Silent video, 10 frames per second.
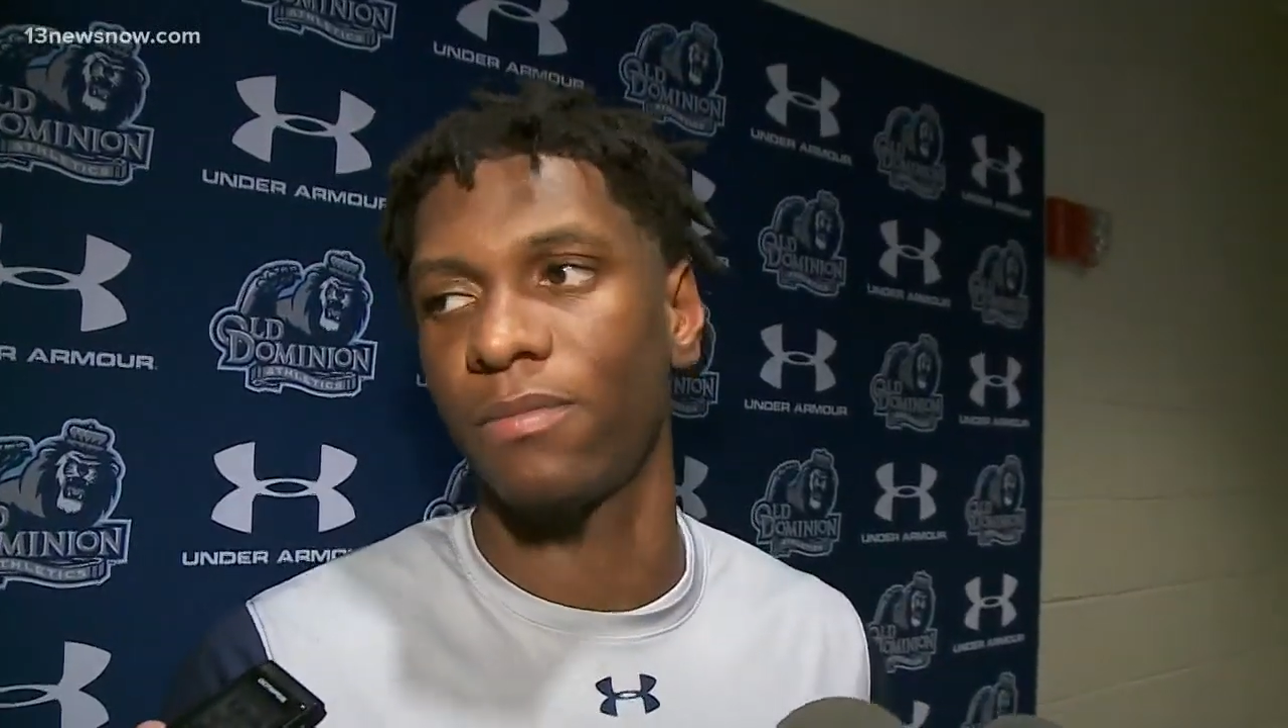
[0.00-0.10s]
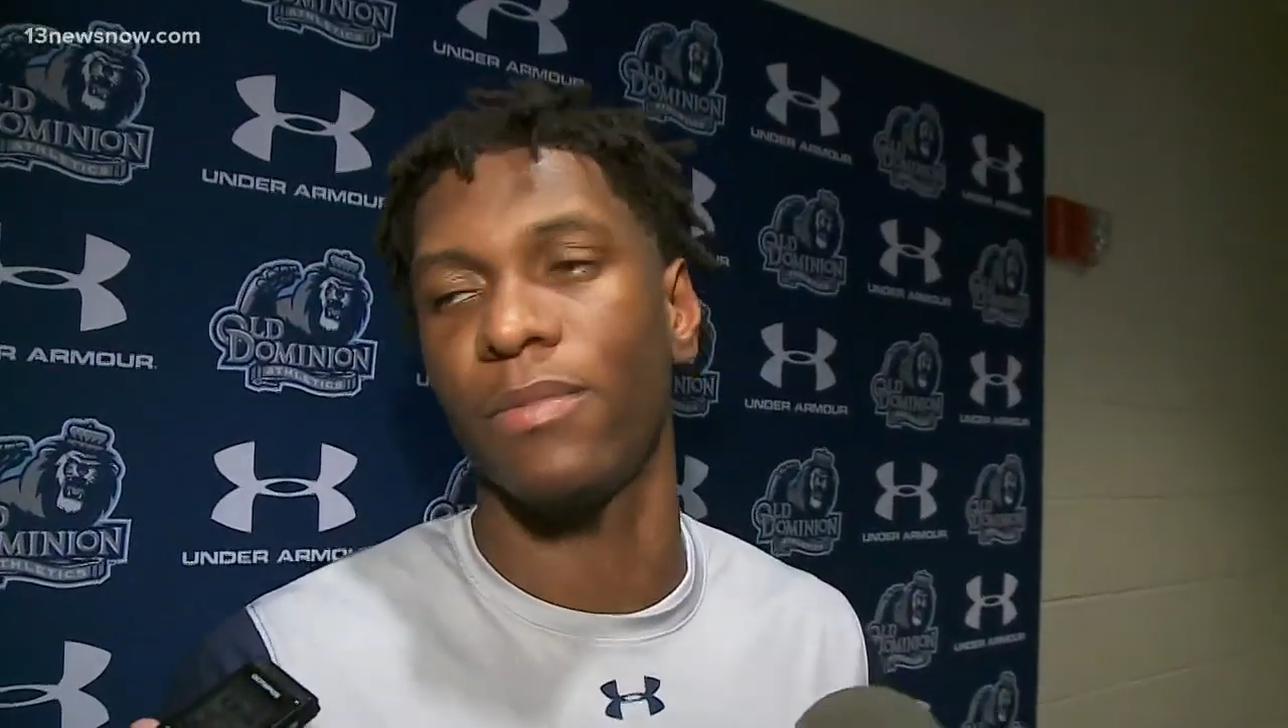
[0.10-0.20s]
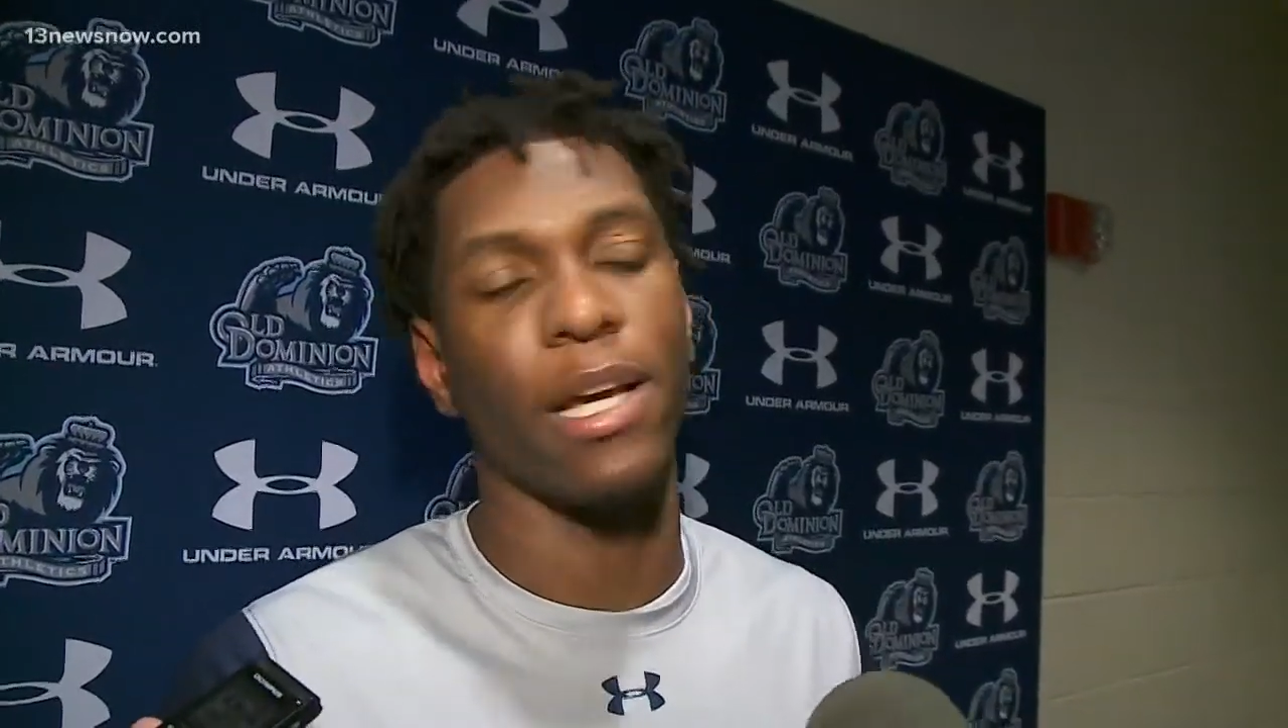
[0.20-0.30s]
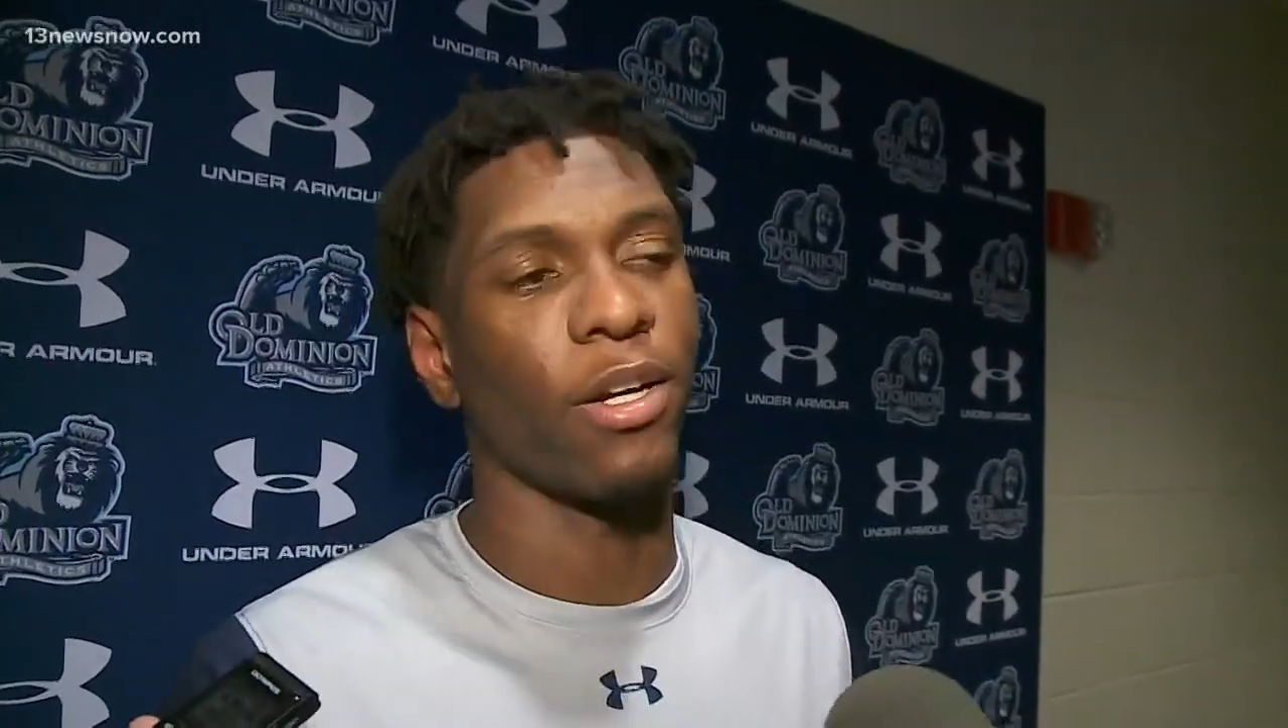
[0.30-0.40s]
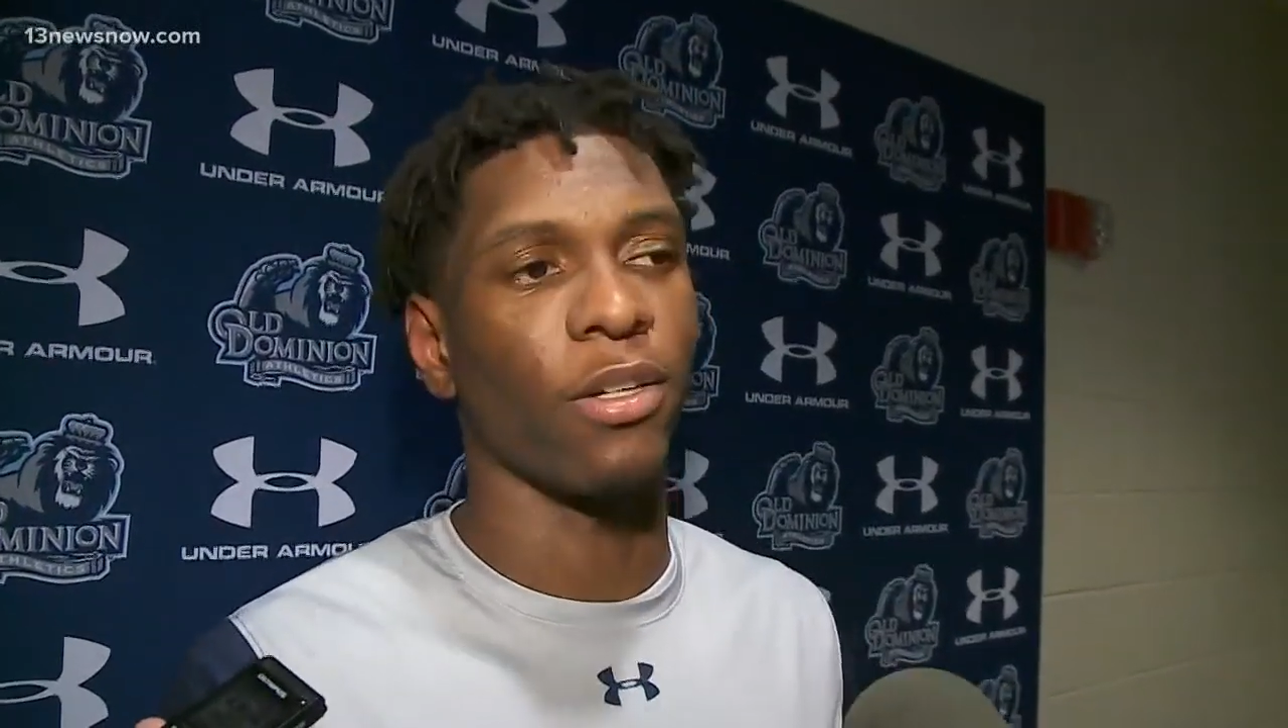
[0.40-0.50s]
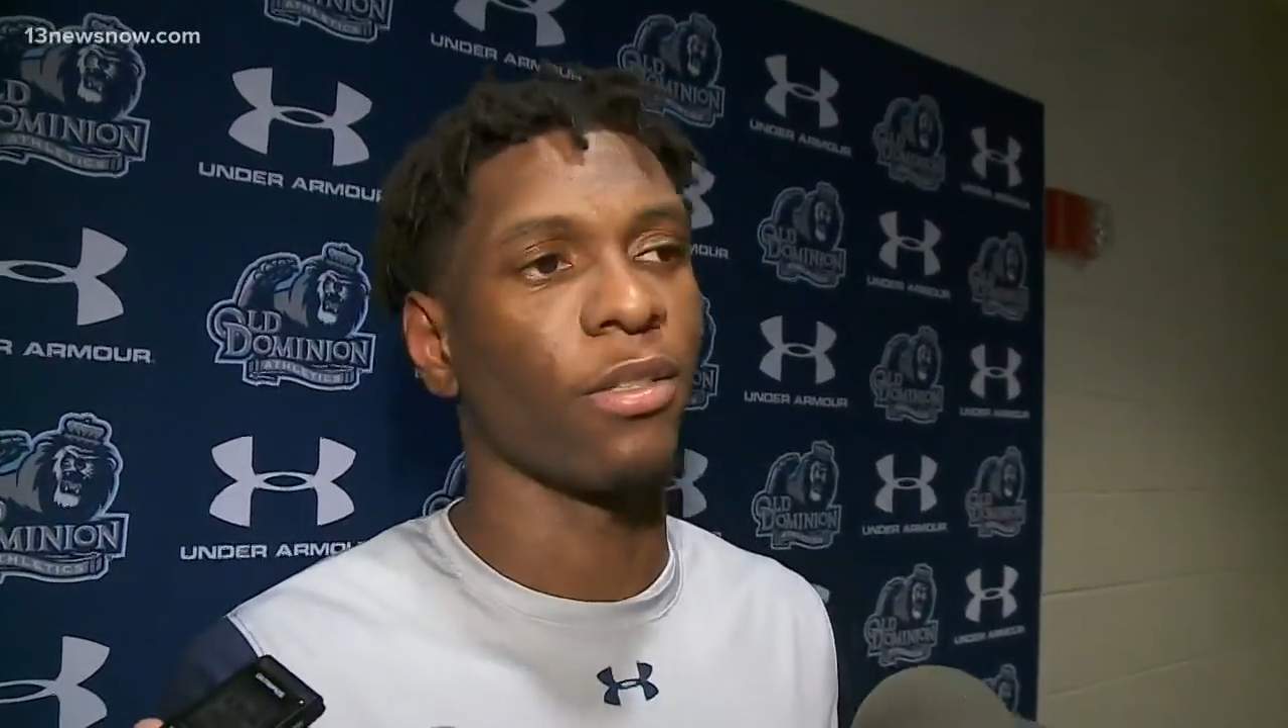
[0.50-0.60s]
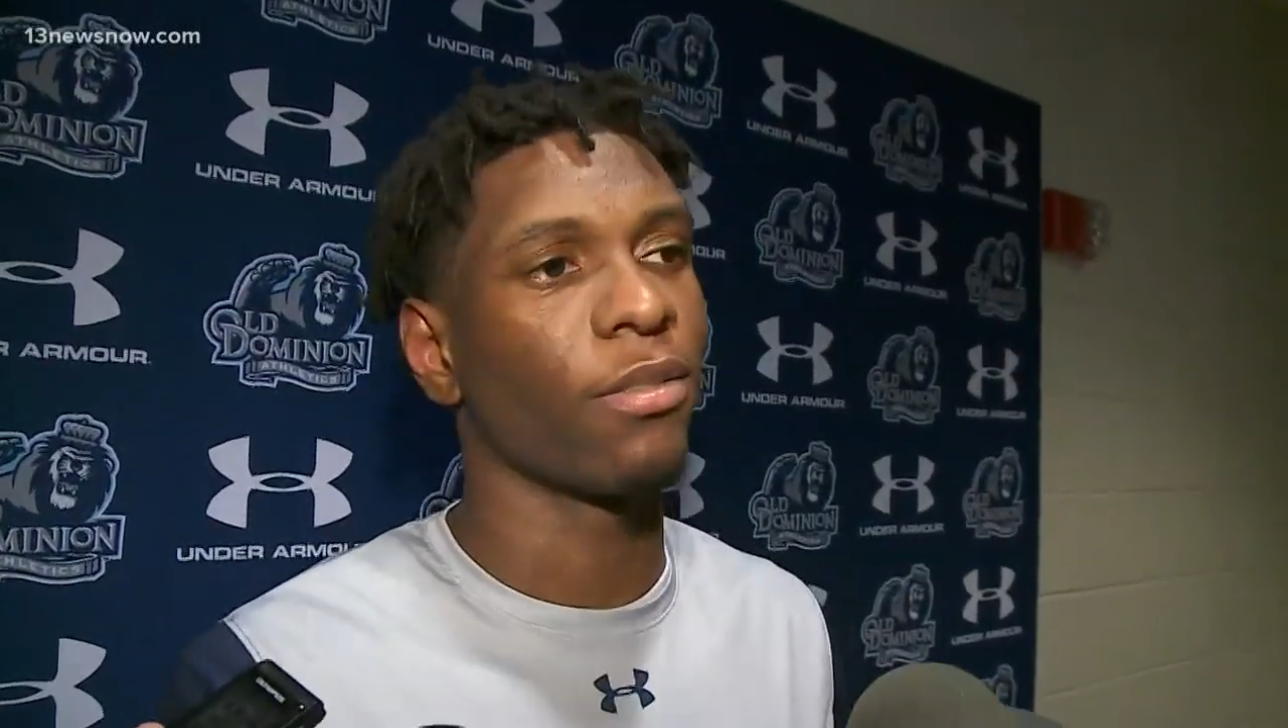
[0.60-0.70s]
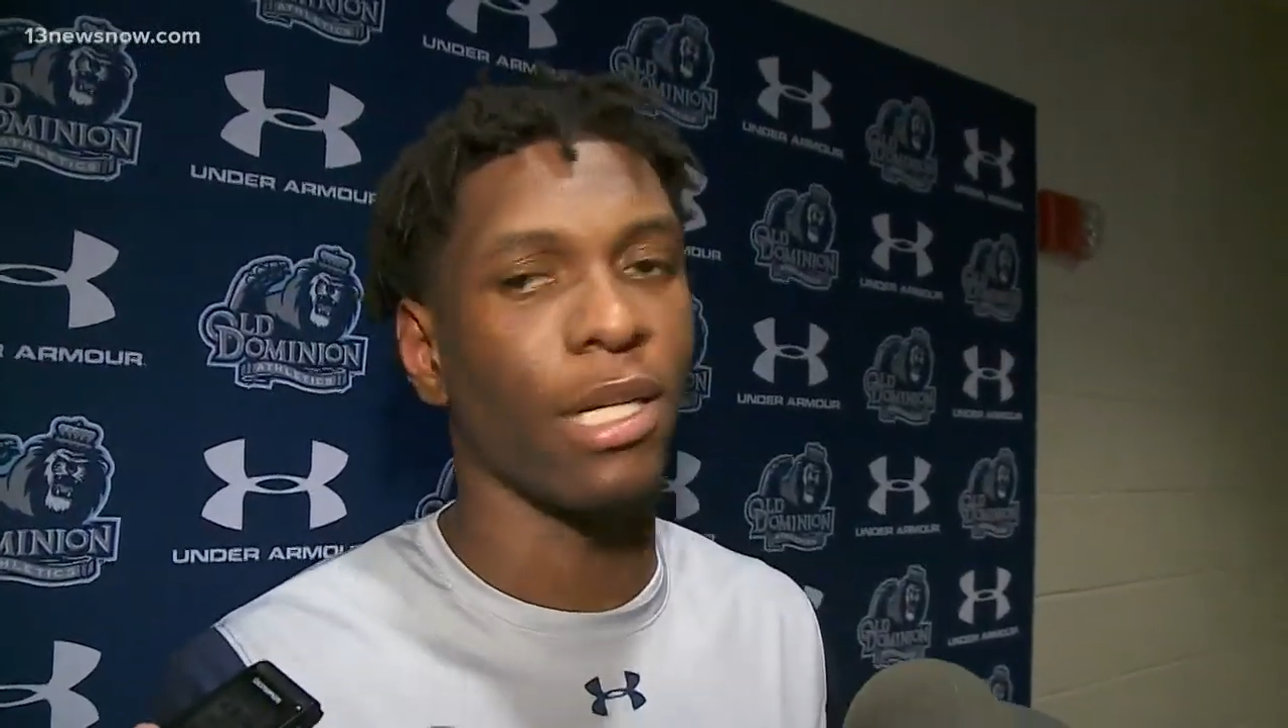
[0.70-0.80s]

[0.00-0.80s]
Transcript: That hurt.